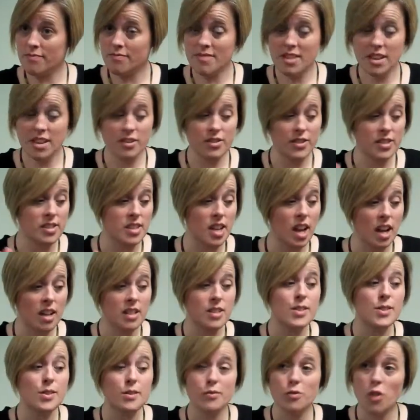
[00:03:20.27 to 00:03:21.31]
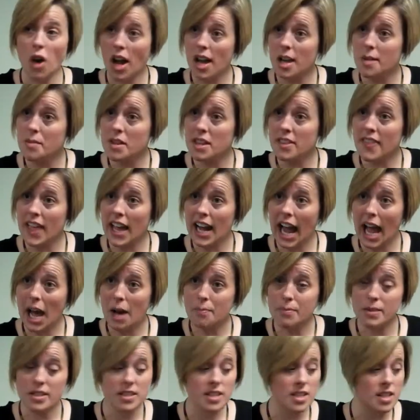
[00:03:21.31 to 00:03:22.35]
There's tons of rhyming that
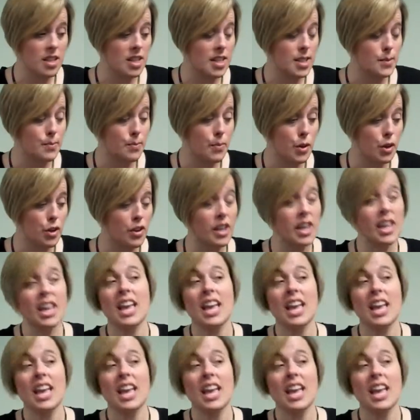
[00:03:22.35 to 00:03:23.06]
happens in this book,